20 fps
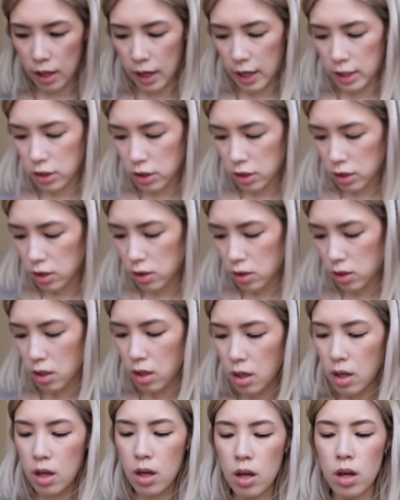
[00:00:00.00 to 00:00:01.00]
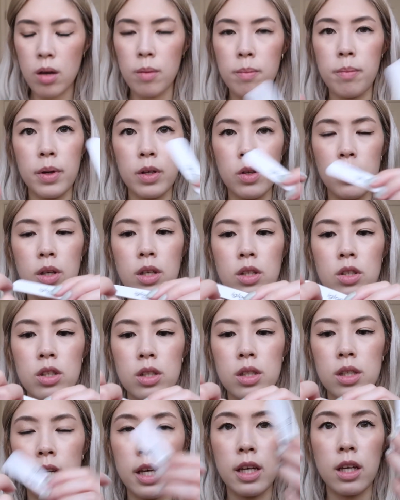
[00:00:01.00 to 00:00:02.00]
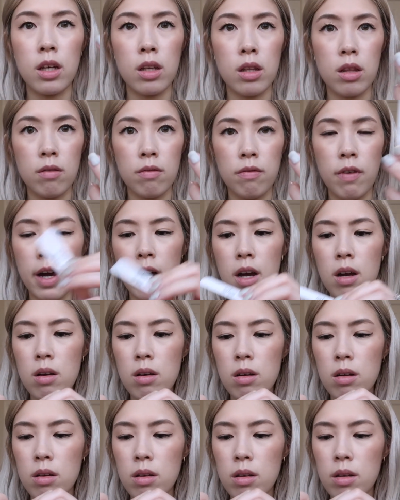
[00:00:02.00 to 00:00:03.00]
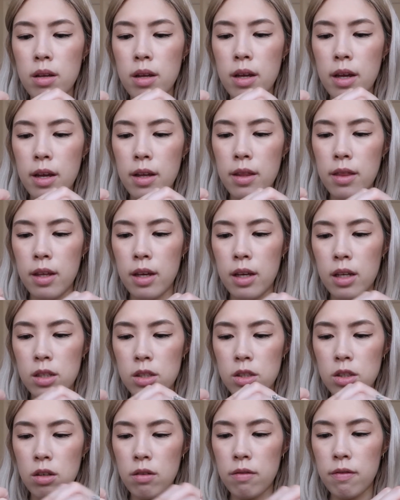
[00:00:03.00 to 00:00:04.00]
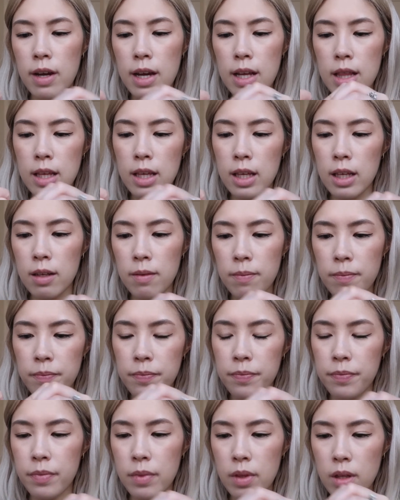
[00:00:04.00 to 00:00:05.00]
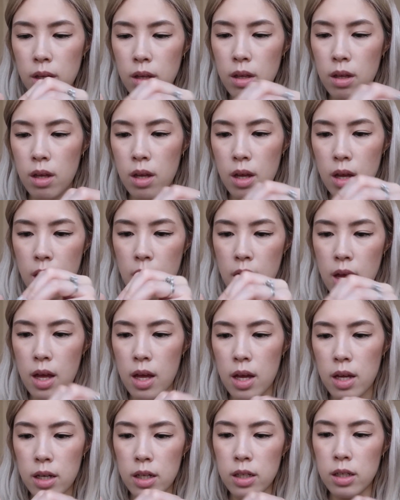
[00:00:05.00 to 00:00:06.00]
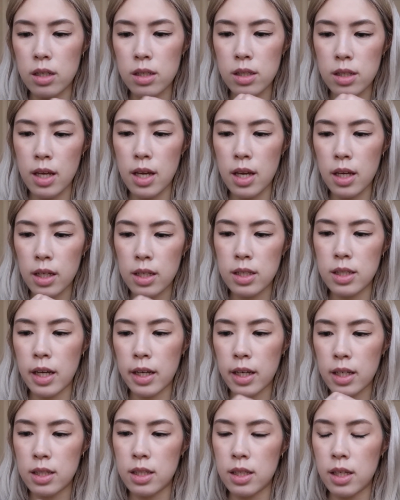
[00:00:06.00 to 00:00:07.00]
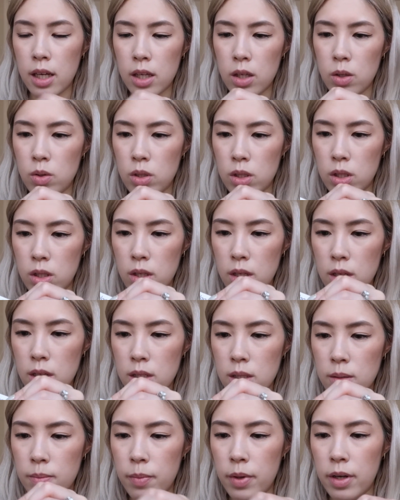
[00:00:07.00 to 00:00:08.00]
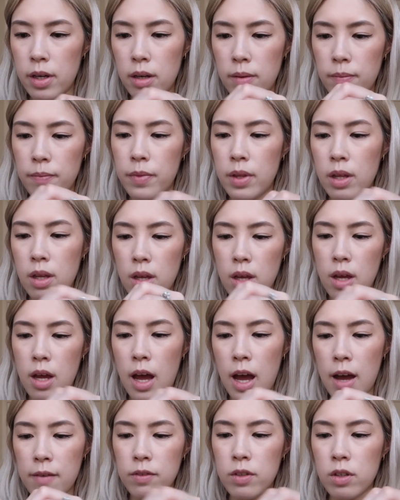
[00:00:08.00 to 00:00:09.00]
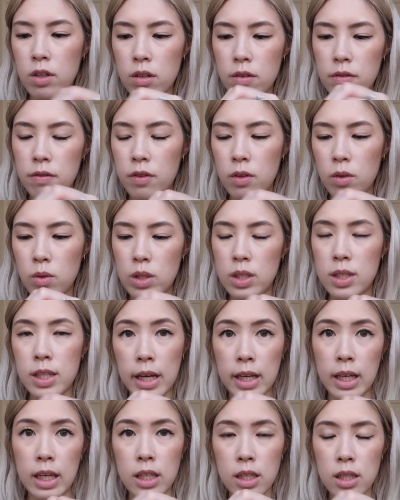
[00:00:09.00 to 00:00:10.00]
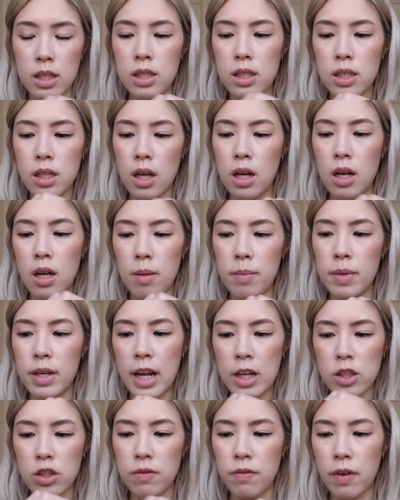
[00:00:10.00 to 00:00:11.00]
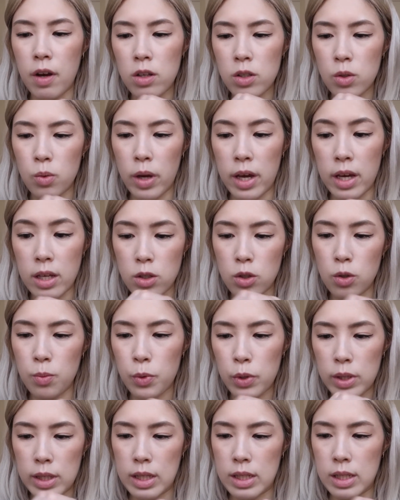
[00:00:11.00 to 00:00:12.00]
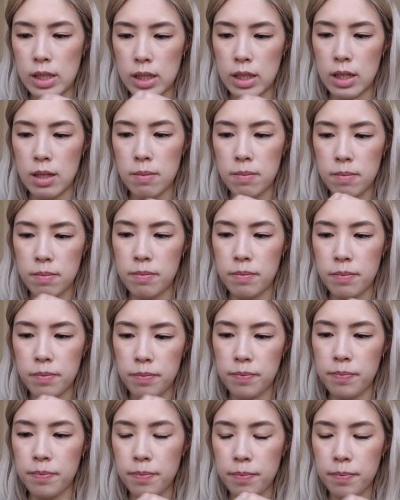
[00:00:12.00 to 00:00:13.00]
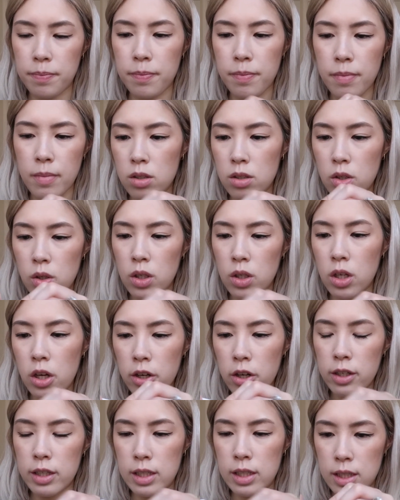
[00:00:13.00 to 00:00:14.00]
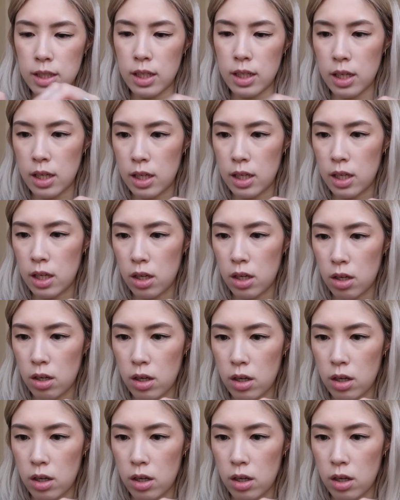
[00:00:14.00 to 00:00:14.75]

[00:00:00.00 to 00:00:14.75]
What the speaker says: edges, but you can just take the file and then start filing. And it does take a second to get used to this, but after a few seconds it actually files away super easily. So you can already see here,